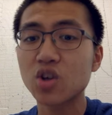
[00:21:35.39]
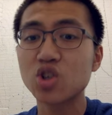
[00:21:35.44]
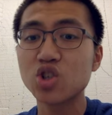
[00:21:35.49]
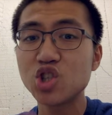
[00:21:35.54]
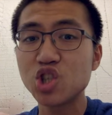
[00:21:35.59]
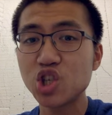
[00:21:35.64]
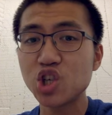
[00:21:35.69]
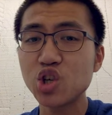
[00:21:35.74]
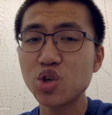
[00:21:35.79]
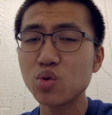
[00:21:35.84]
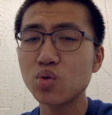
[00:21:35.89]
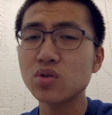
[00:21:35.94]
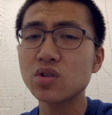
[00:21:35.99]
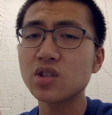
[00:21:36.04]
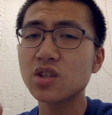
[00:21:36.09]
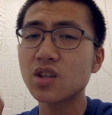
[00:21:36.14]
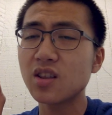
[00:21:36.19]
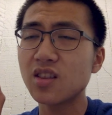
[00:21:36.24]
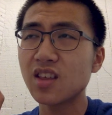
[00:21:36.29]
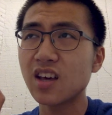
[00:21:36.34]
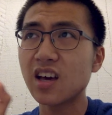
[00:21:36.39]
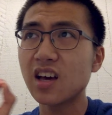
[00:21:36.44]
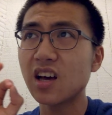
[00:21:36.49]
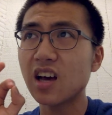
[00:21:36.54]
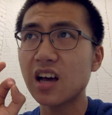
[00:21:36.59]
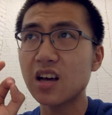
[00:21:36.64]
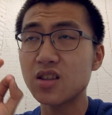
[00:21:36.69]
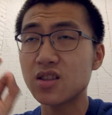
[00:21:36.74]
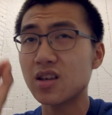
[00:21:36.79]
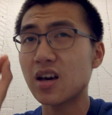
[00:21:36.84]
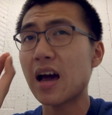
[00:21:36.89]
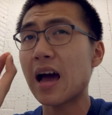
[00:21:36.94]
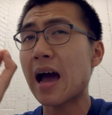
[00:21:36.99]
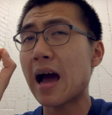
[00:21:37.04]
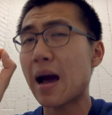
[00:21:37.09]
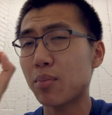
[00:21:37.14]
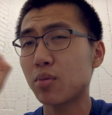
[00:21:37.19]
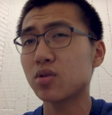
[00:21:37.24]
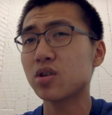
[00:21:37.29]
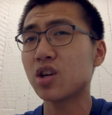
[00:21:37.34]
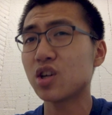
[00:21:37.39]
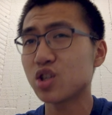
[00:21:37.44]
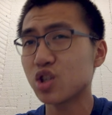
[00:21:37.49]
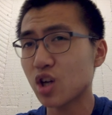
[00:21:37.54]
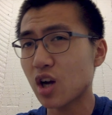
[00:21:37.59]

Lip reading: choose the Apple Touch